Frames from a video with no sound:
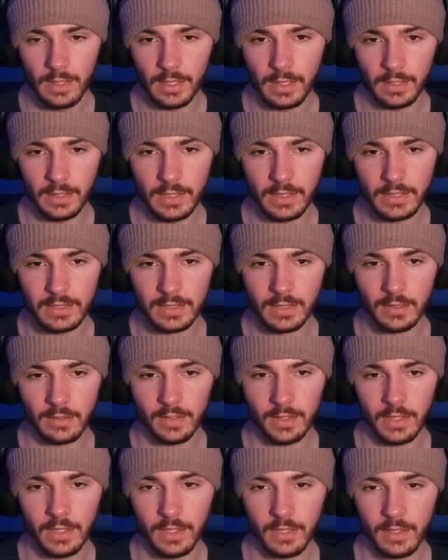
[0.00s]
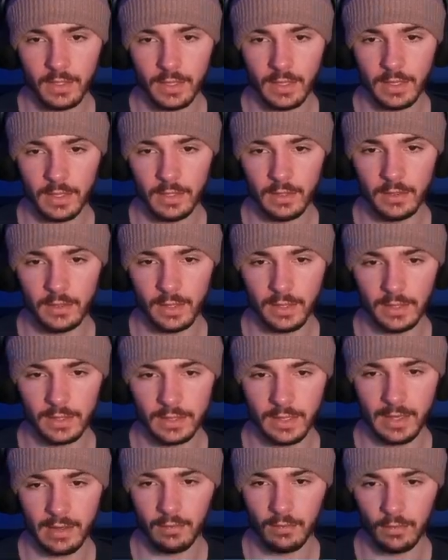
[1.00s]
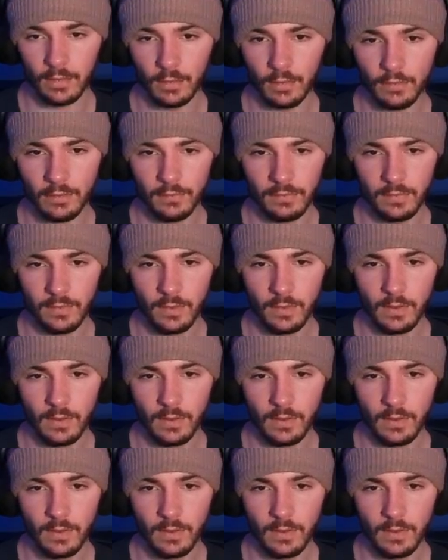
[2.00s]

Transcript: in this area and like that roof.